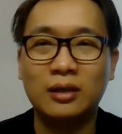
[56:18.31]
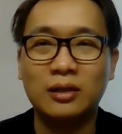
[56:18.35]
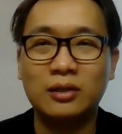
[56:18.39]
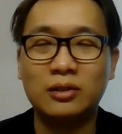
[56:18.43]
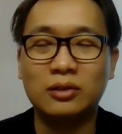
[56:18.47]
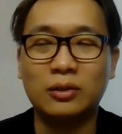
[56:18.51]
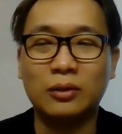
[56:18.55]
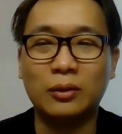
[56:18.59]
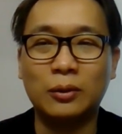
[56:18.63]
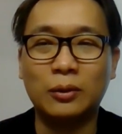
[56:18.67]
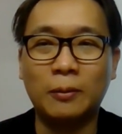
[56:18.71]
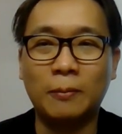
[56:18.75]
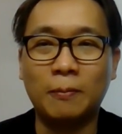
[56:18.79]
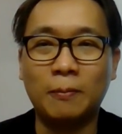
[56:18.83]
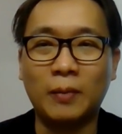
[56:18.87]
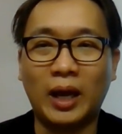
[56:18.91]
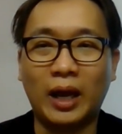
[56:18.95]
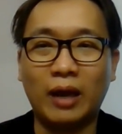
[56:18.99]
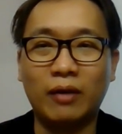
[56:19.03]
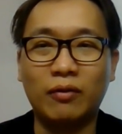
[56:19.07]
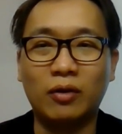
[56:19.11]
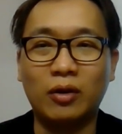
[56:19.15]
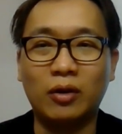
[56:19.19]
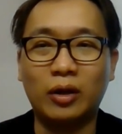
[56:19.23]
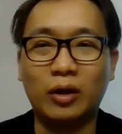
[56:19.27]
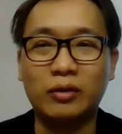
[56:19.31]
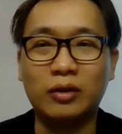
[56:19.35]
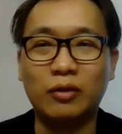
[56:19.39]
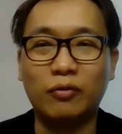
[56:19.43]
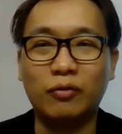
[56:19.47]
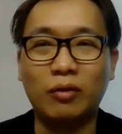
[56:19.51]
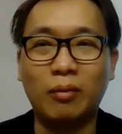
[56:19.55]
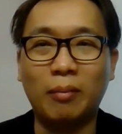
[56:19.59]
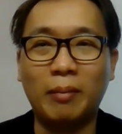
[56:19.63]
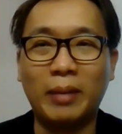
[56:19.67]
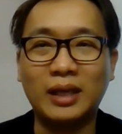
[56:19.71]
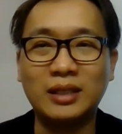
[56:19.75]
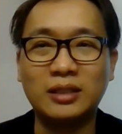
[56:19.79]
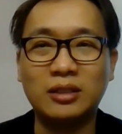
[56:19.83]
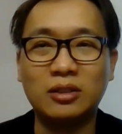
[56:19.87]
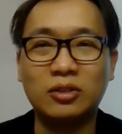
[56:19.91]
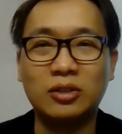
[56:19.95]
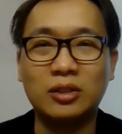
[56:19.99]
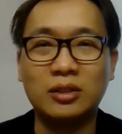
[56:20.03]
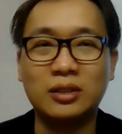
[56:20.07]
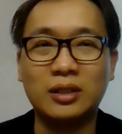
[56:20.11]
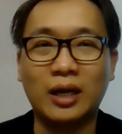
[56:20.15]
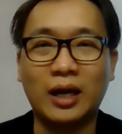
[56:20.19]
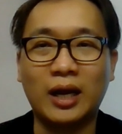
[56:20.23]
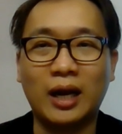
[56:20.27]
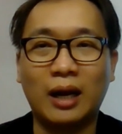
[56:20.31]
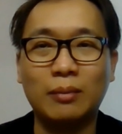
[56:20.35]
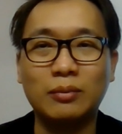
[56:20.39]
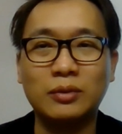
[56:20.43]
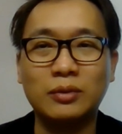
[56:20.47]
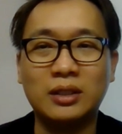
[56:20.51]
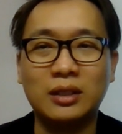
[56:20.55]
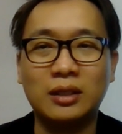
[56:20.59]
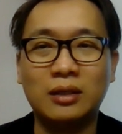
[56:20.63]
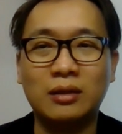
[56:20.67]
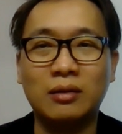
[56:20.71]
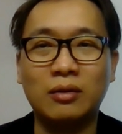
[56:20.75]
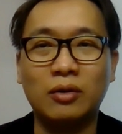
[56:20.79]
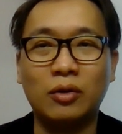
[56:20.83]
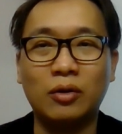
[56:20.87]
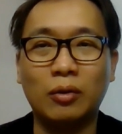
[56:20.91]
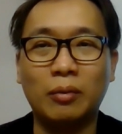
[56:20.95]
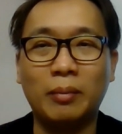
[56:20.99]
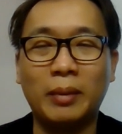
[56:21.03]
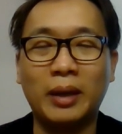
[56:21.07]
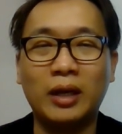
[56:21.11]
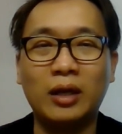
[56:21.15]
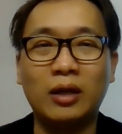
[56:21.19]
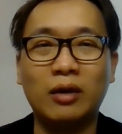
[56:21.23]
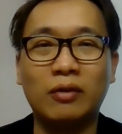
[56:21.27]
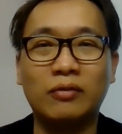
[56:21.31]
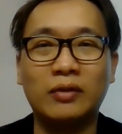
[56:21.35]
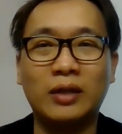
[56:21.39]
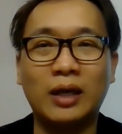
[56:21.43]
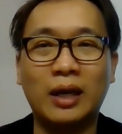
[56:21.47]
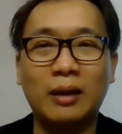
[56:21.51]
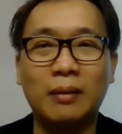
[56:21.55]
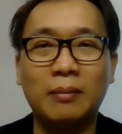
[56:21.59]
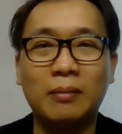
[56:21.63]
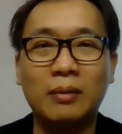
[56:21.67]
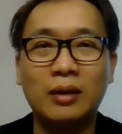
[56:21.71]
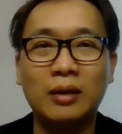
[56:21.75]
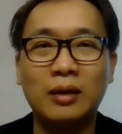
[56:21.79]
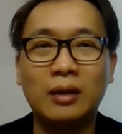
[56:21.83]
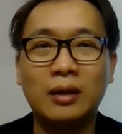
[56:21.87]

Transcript: So I have a lot of different messages that comes in. You know, many of them